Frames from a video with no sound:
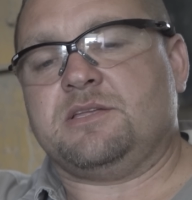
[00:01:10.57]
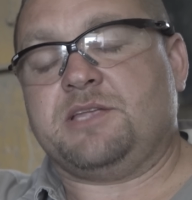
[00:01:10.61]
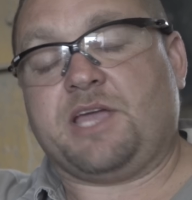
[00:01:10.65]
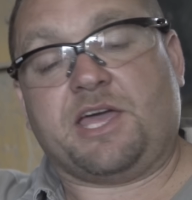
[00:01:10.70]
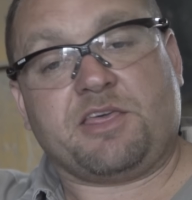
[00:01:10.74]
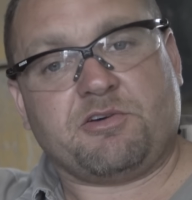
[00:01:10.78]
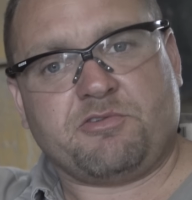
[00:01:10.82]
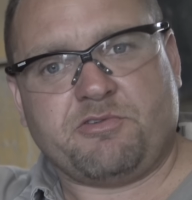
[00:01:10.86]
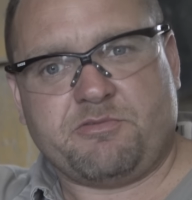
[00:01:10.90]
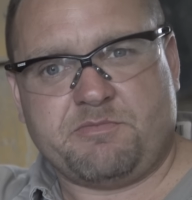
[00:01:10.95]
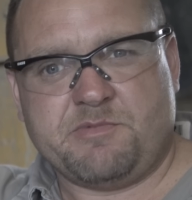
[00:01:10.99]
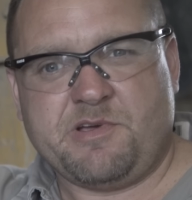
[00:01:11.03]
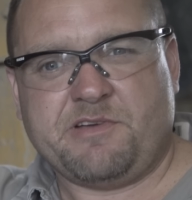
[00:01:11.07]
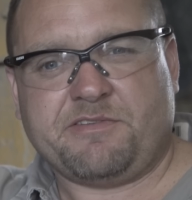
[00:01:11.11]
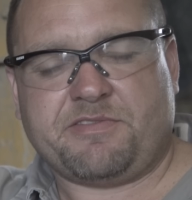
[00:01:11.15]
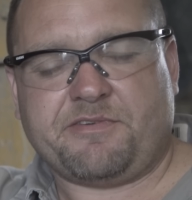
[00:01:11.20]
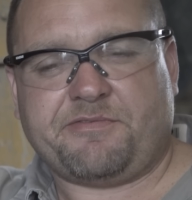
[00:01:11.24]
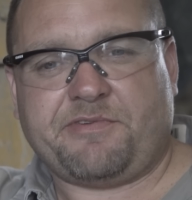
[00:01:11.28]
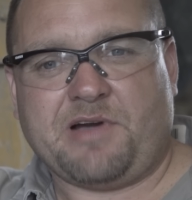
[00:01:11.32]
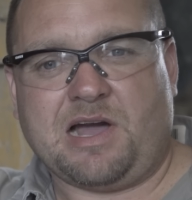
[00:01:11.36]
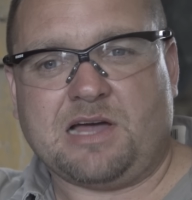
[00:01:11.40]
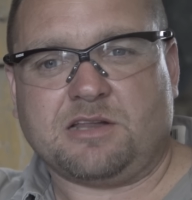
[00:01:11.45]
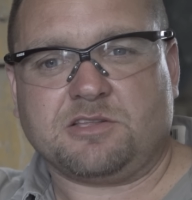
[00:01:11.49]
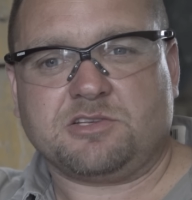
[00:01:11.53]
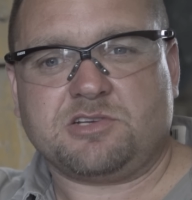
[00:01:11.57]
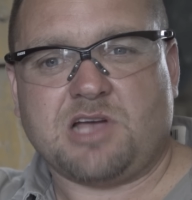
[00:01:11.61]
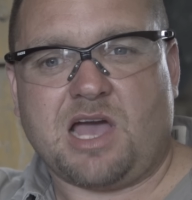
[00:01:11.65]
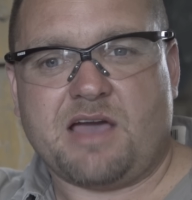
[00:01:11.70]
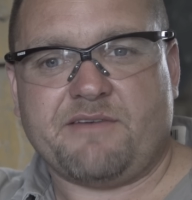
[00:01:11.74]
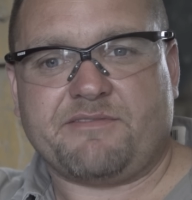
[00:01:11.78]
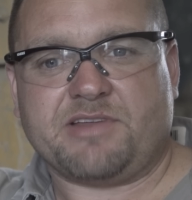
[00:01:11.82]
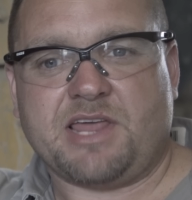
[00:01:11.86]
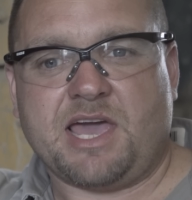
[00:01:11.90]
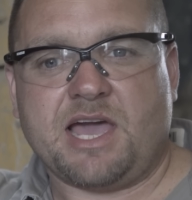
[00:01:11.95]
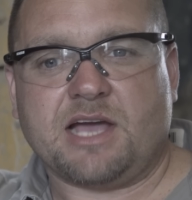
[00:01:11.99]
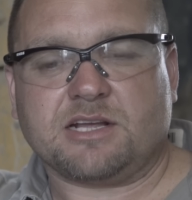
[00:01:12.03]
Now that we've removed the final
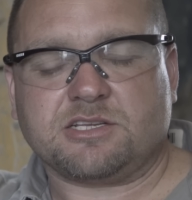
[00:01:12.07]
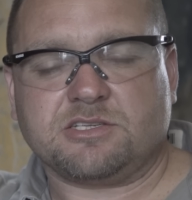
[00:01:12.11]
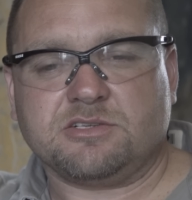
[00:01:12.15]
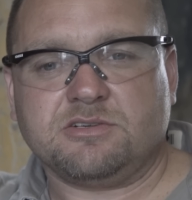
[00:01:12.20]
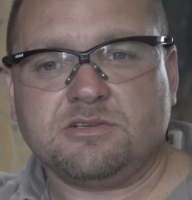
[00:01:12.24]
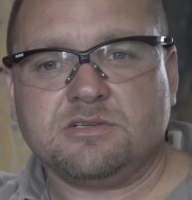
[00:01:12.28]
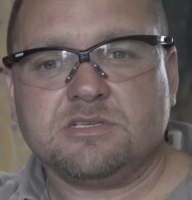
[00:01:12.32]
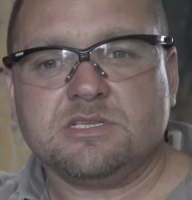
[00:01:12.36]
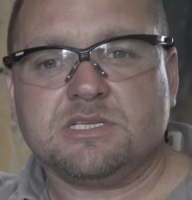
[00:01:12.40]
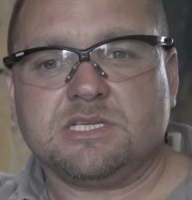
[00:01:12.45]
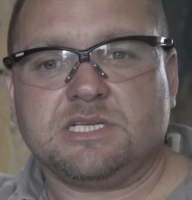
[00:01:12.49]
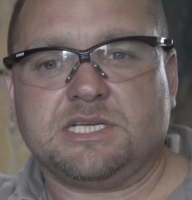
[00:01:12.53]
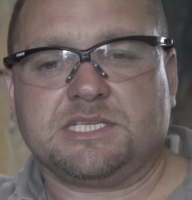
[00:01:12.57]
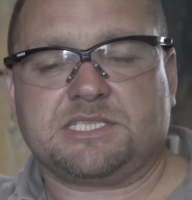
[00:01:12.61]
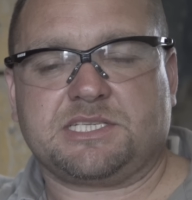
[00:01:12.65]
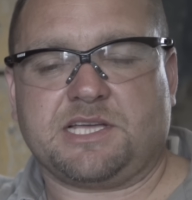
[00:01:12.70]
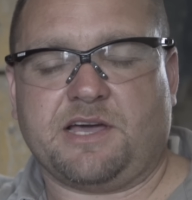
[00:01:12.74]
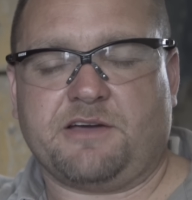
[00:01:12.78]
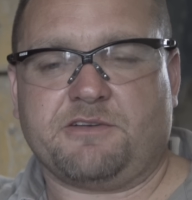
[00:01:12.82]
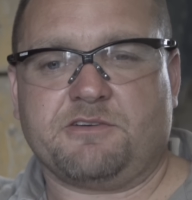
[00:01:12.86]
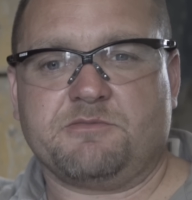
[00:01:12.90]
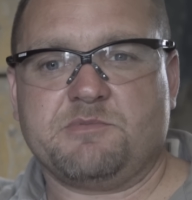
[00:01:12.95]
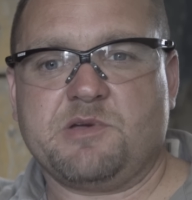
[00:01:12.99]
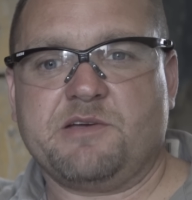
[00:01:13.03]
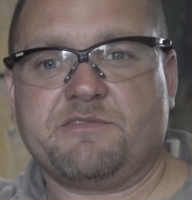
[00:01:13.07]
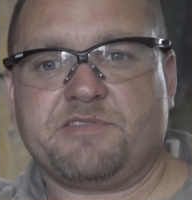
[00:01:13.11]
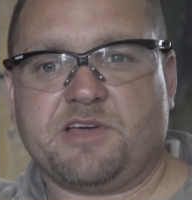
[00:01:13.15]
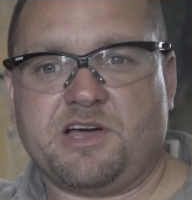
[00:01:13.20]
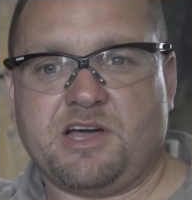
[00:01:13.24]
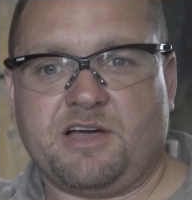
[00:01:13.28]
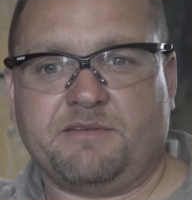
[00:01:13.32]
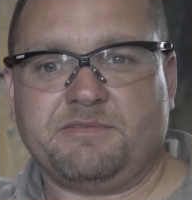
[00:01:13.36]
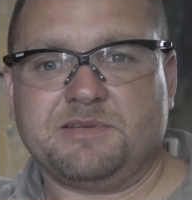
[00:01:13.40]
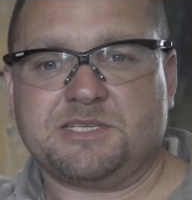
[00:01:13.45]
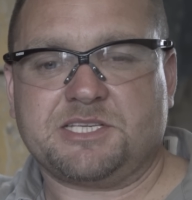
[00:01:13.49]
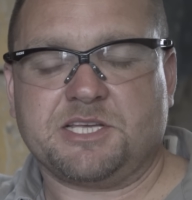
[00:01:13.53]
drive and axle, it's time to remove
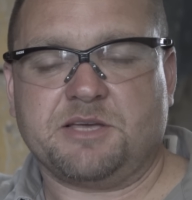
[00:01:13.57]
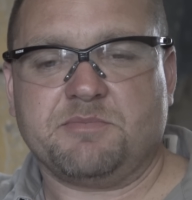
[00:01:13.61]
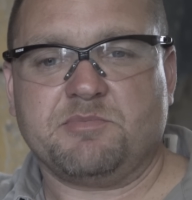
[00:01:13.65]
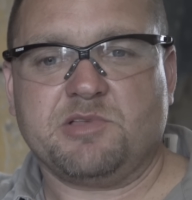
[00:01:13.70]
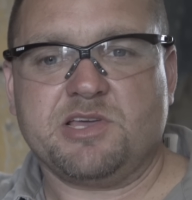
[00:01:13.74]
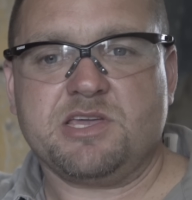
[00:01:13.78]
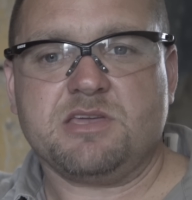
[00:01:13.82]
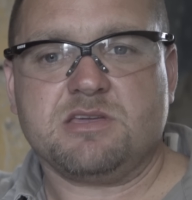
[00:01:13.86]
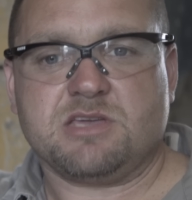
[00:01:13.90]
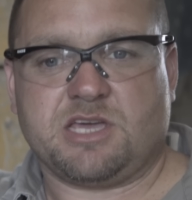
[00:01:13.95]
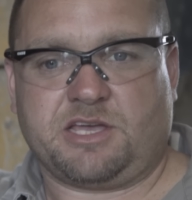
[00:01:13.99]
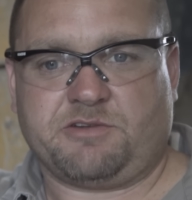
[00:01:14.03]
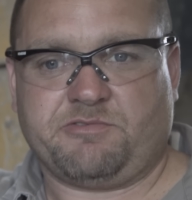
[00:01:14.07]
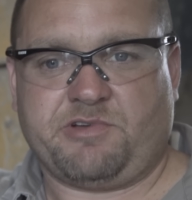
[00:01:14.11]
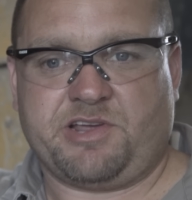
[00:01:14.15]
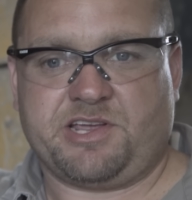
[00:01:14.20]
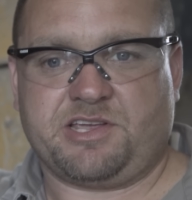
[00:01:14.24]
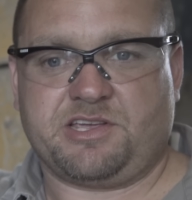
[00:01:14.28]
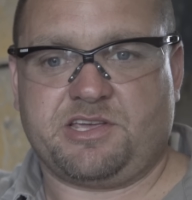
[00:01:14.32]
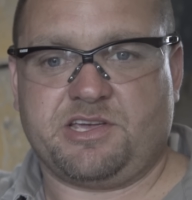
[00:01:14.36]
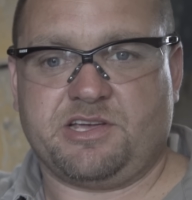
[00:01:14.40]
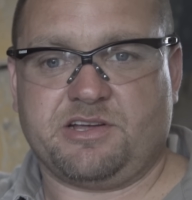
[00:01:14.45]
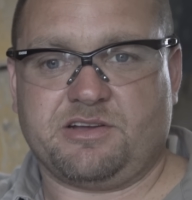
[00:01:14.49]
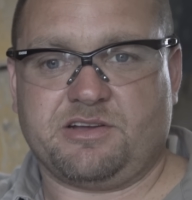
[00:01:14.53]
the hub assembly and ring